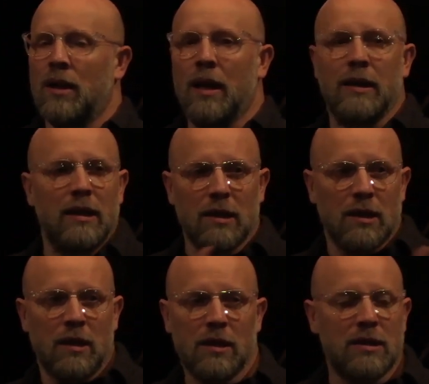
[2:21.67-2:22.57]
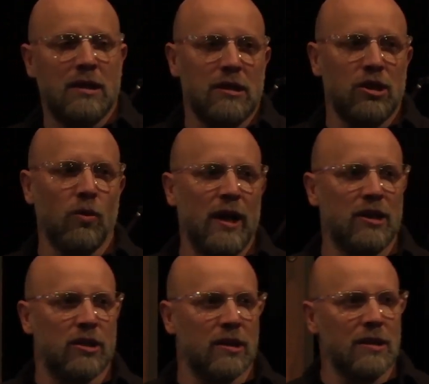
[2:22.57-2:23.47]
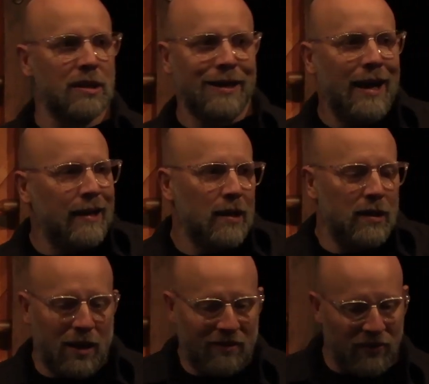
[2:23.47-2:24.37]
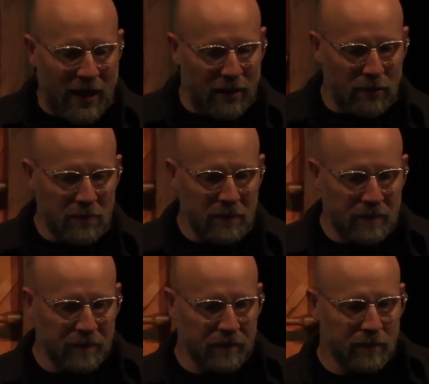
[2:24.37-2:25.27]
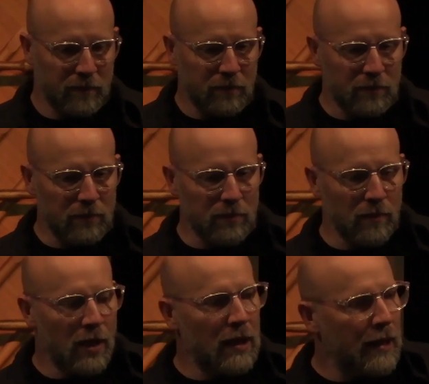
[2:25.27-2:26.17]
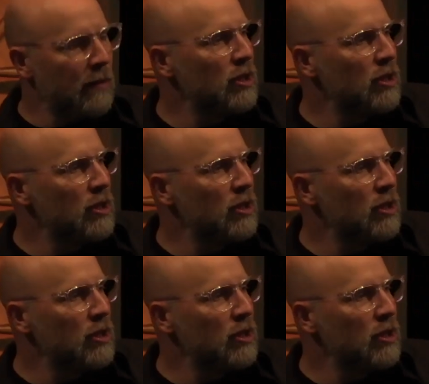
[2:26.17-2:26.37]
And in the situations that I cannot fathom, they